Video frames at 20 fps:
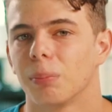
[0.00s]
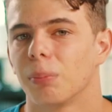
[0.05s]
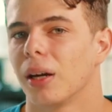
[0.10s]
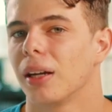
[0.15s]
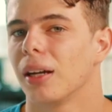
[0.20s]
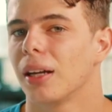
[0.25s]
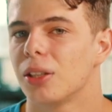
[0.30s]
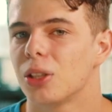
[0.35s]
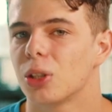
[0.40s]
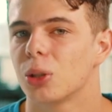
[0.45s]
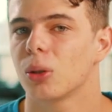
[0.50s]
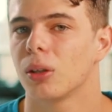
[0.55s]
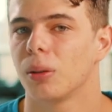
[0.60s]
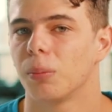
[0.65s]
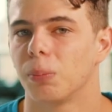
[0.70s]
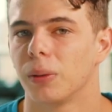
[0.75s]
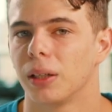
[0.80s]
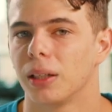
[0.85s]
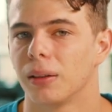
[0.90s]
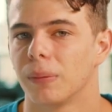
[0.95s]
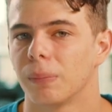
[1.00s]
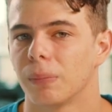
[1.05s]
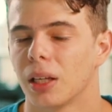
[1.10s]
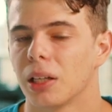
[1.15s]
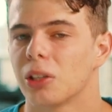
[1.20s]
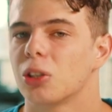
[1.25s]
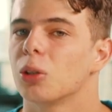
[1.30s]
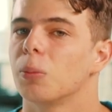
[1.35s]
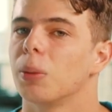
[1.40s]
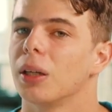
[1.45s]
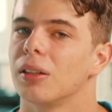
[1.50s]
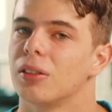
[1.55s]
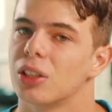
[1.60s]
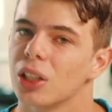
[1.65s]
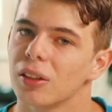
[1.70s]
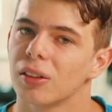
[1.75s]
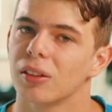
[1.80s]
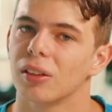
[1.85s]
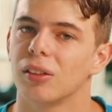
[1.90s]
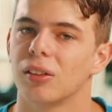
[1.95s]
but it shouldn't be. It should be
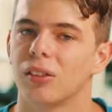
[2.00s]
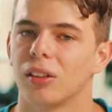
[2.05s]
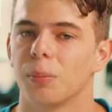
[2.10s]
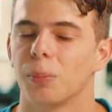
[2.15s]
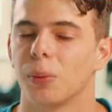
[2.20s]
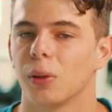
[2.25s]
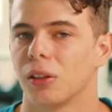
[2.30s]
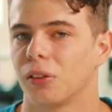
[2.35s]
just as simple